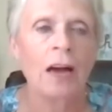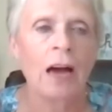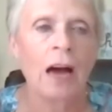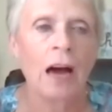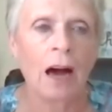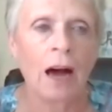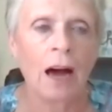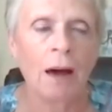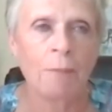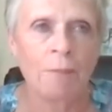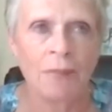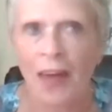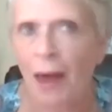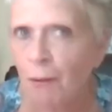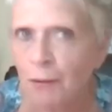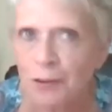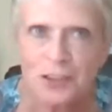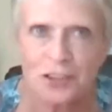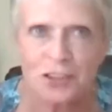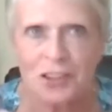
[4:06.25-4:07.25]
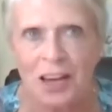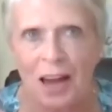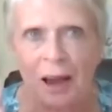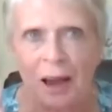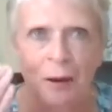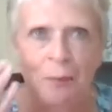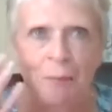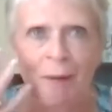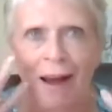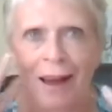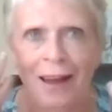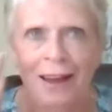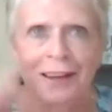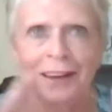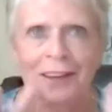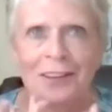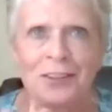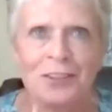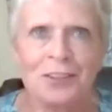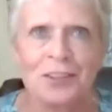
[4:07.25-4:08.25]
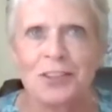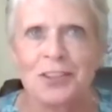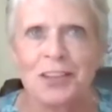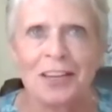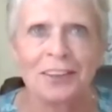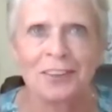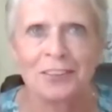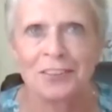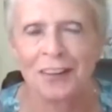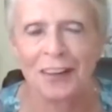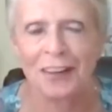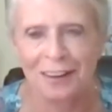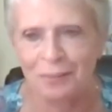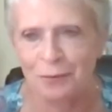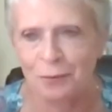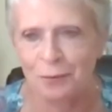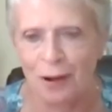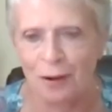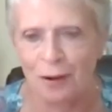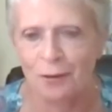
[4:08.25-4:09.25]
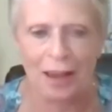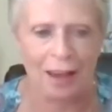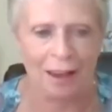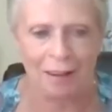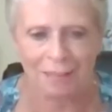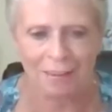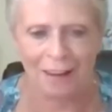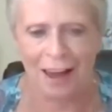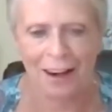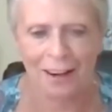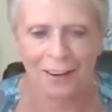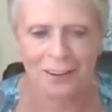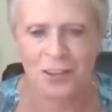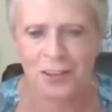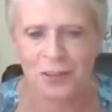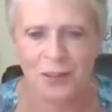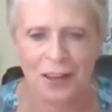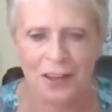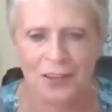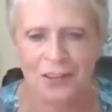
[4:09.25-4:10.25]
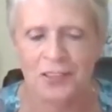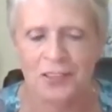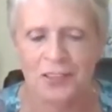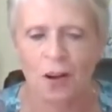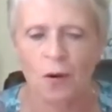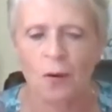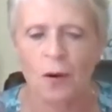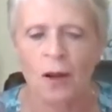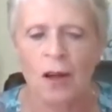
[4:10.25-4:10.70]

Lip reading: That was just kind of my instinct that, okay, got to do this. So